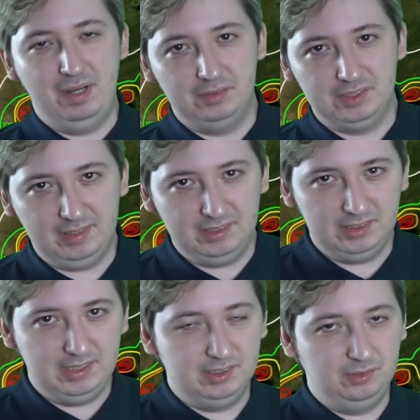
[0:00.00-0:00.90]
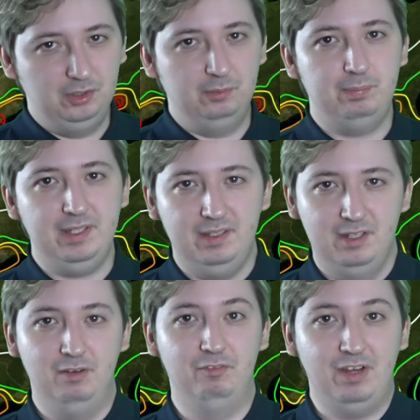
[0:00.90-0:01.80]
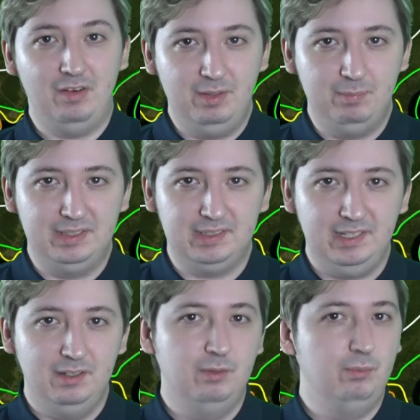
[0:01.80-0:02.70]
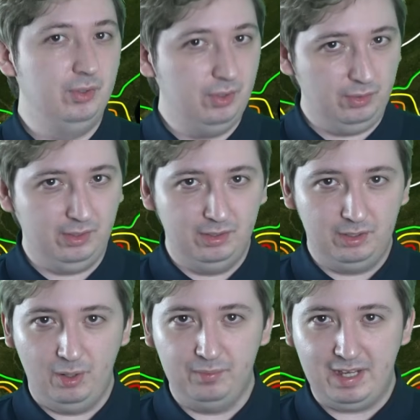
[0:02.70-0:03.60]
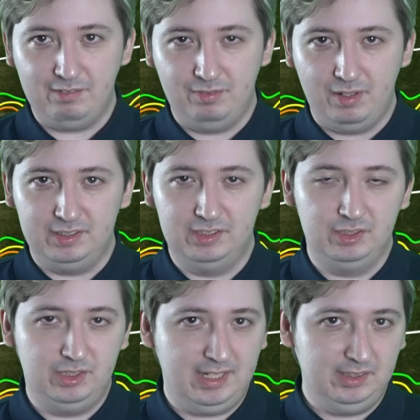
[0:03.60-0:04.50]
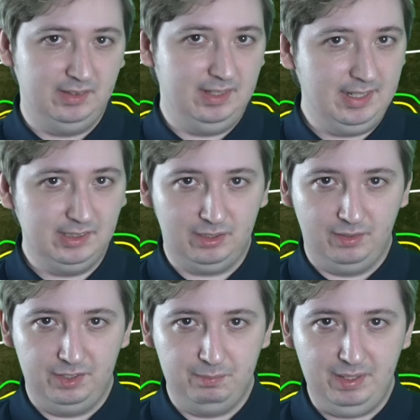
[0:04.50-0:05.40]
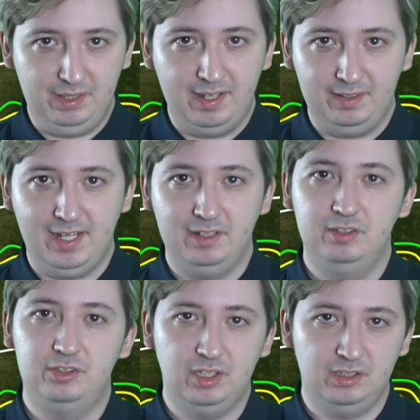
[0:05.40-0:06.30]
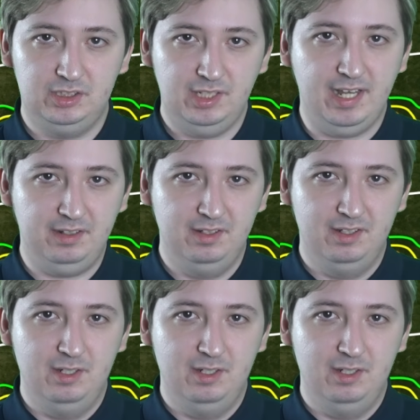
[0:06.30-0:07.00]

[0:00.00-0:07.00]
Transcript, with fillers: bells that this season could be very busy. We're not going to go that far to suggest that it is going to be like that just yet.